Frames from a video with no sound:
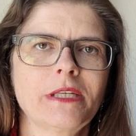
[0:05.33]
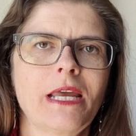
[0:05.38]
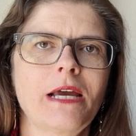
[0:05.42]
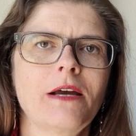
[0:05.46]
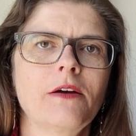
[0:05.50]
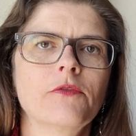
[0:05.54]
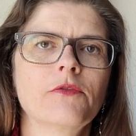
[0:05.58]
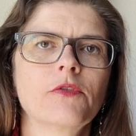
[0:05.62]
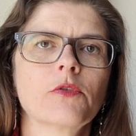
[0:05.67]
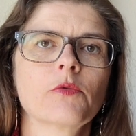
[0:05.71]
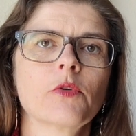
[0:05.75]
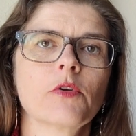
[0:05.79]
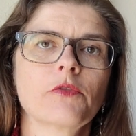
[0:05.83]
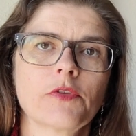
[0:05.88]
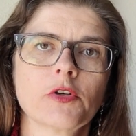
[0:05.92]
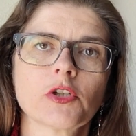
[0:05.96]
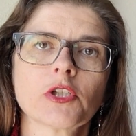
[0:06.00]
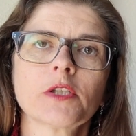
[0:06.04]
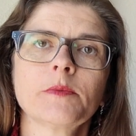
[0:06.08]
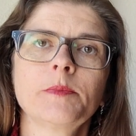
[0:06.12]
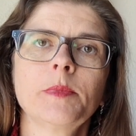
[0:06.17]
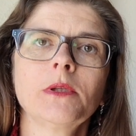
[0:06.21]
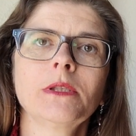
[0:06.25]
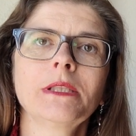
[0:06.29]
of
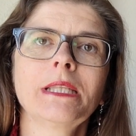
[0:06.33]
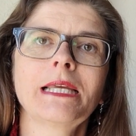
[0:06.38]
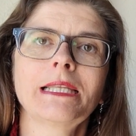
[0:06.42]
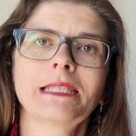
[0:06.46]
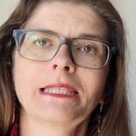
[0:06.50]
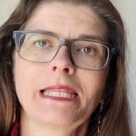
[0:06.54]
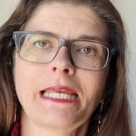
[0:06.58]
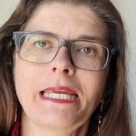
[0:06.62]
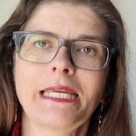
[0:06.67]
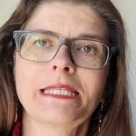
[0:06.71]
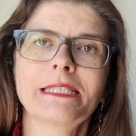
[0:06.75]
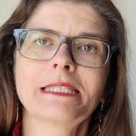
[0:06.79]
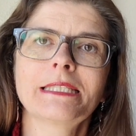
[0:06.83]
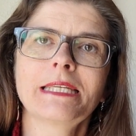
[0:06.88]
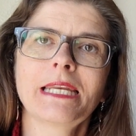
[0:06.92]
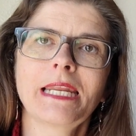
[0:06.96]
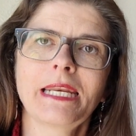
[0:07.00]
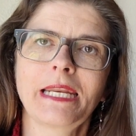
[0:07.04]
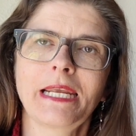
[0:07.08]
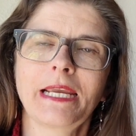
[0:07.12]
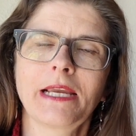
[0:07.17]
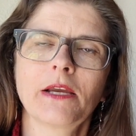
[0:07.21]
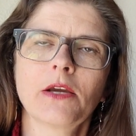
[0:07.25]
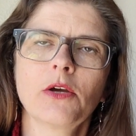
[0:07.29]
reversible lace
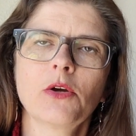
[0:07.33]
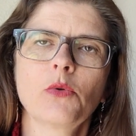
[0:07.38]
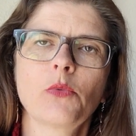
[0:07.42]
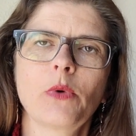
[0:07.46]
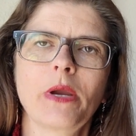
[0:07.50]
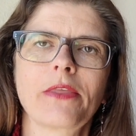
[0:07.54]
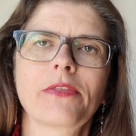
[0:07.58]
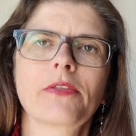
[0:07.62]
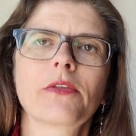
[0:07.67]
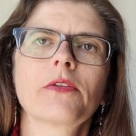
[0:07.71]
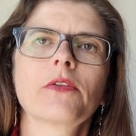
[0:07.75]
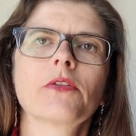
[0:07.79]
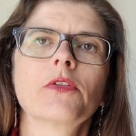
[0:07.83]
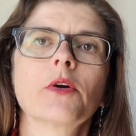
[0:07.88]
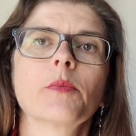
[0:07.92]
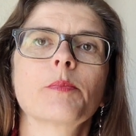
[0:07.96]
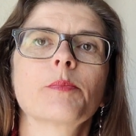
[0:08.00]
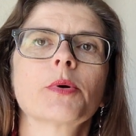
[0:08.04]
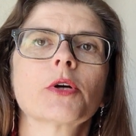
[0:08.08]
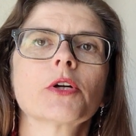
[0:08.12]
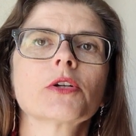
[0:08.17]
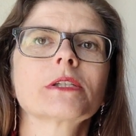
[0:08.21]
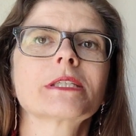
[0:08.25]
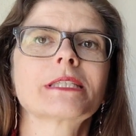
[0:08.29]
knitting with the
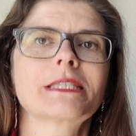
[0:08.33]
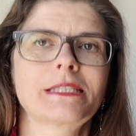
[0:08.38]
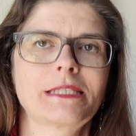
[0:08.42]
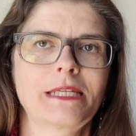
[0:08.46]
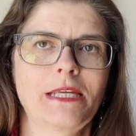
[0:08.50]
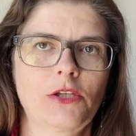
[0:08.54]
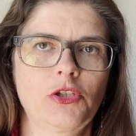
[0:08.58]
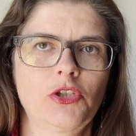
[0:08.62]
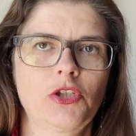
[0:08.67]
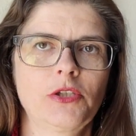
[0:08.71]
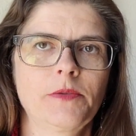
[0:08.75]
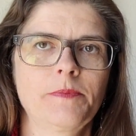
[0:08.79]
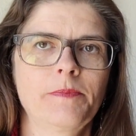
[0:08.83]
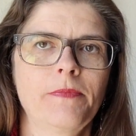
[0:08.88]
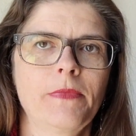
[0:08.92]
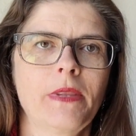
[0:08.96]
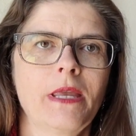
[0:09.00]
purse stitch.